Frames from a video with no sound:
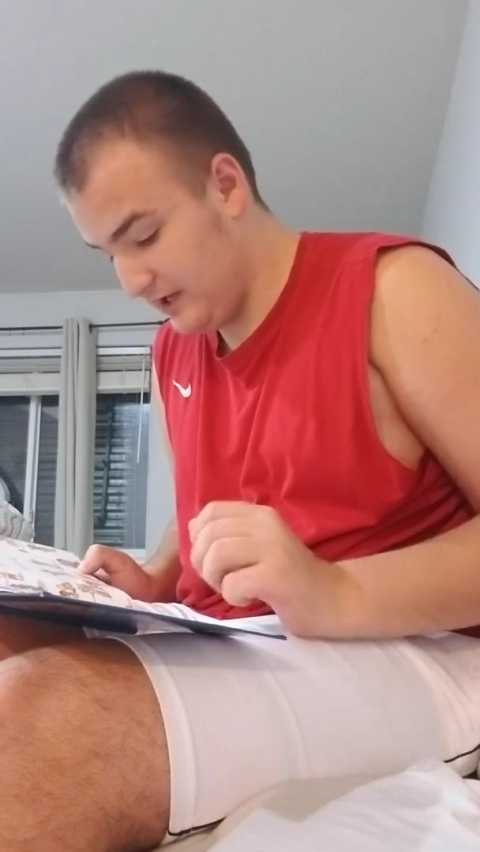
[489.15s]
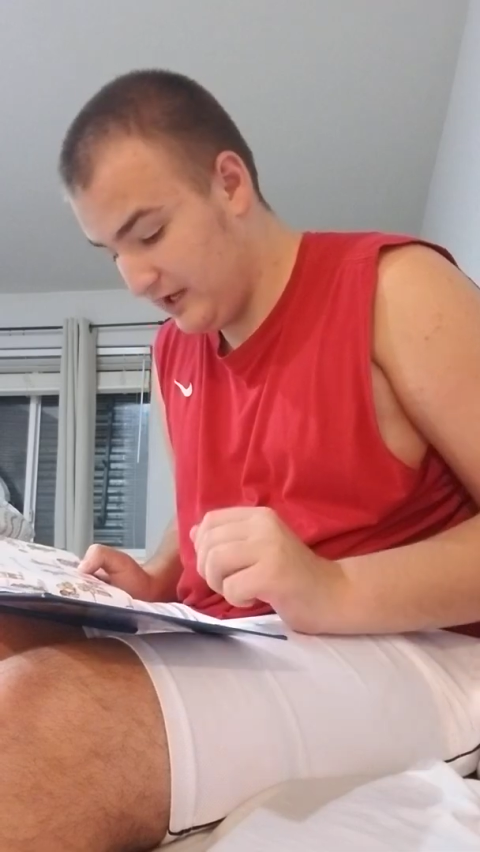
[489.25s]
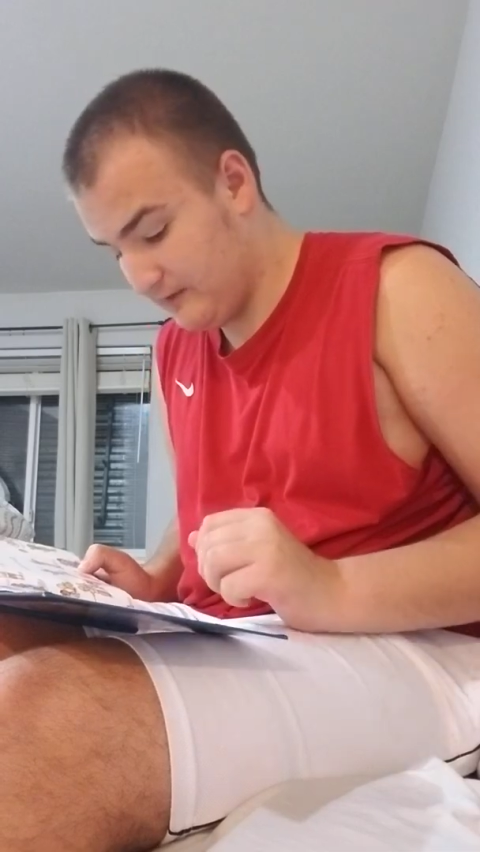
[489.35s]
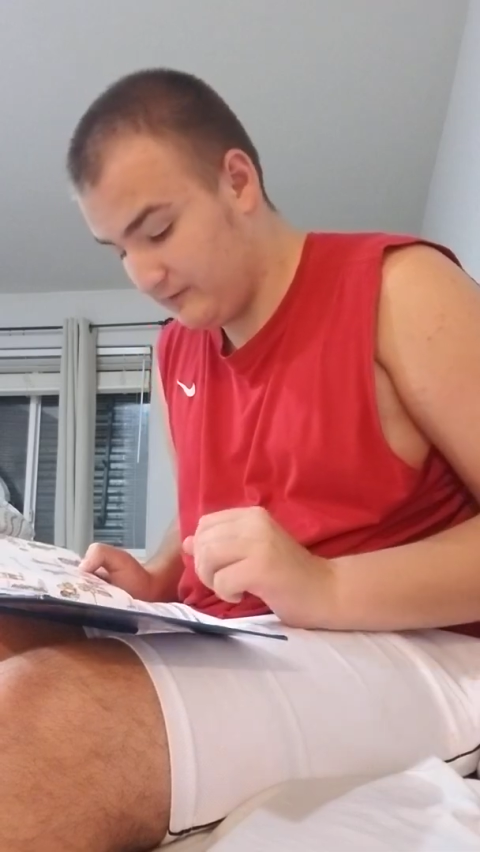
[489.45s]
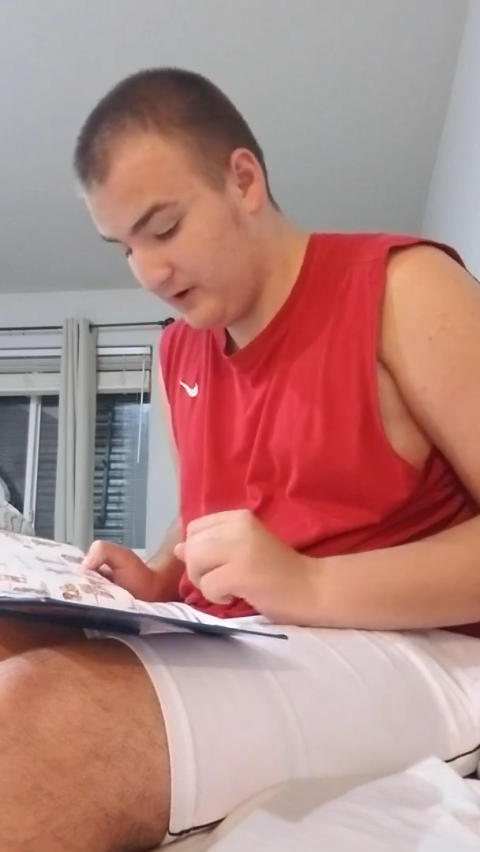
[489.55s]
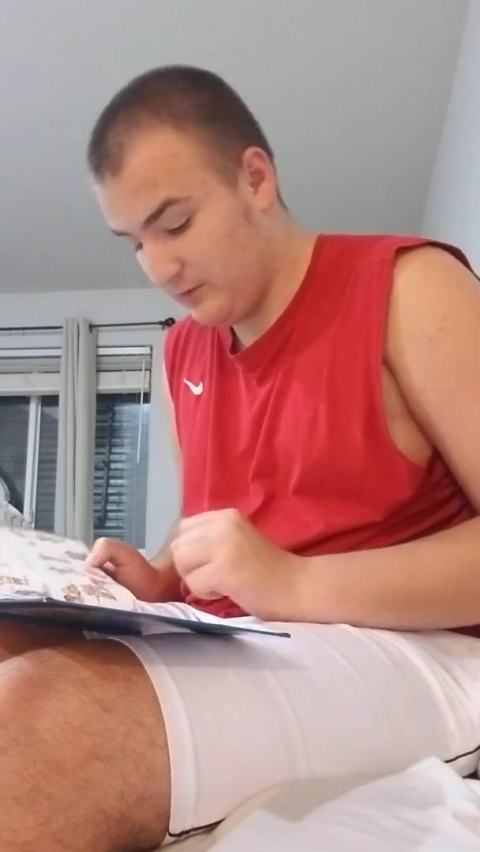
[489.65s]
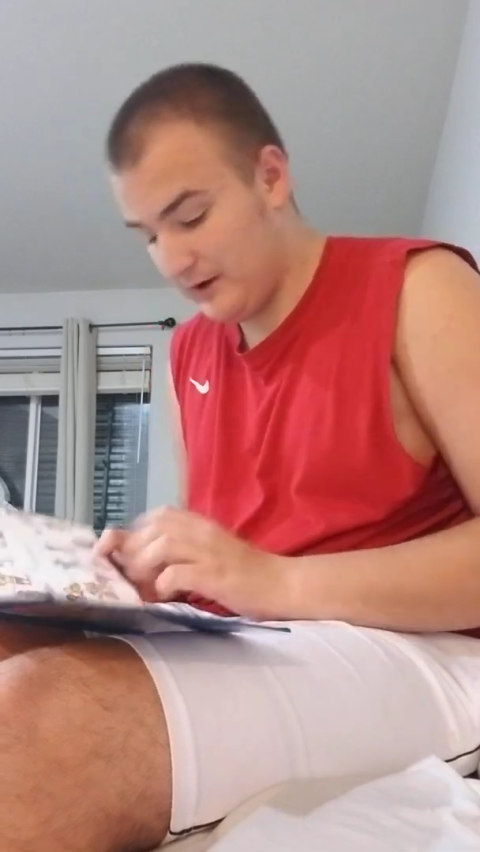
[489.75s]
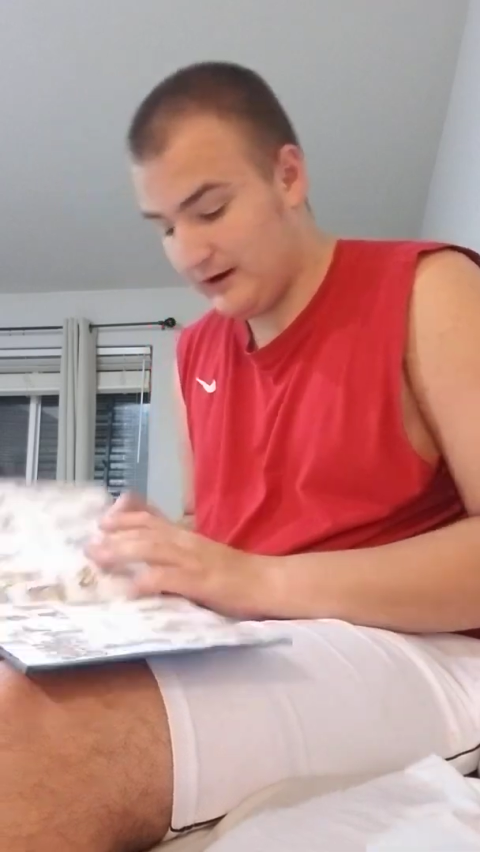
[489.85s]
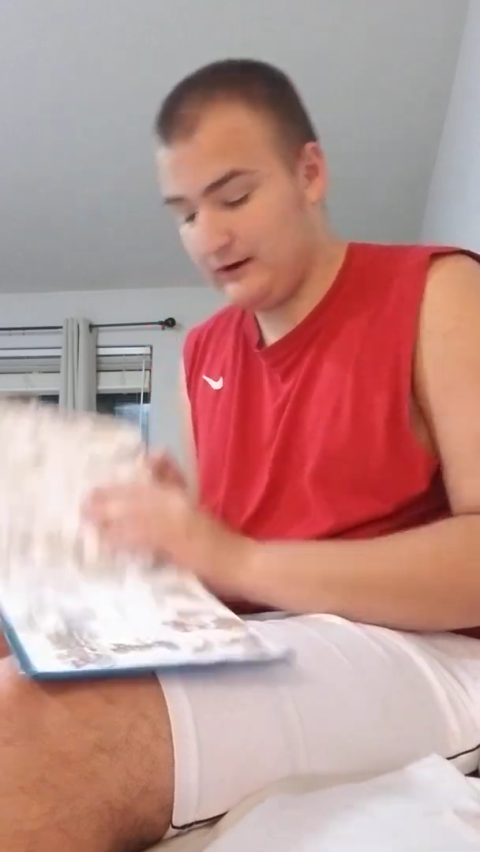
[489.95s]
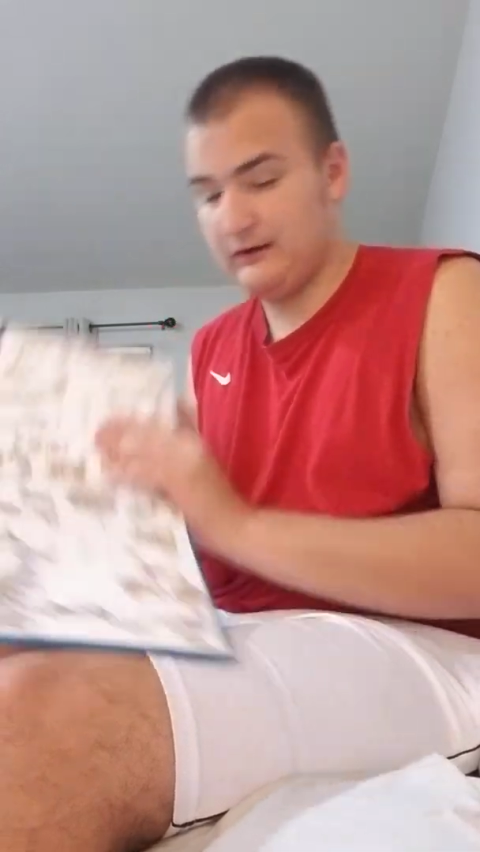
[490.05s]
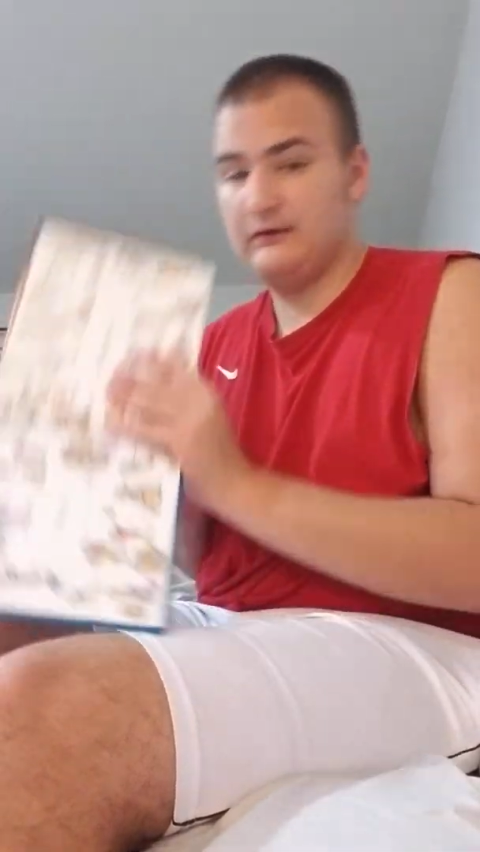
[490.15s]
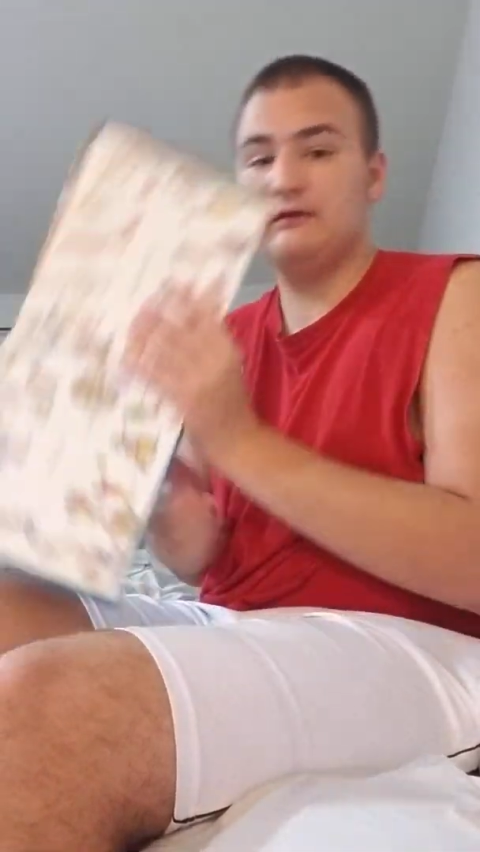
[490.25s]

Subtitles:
everywhere.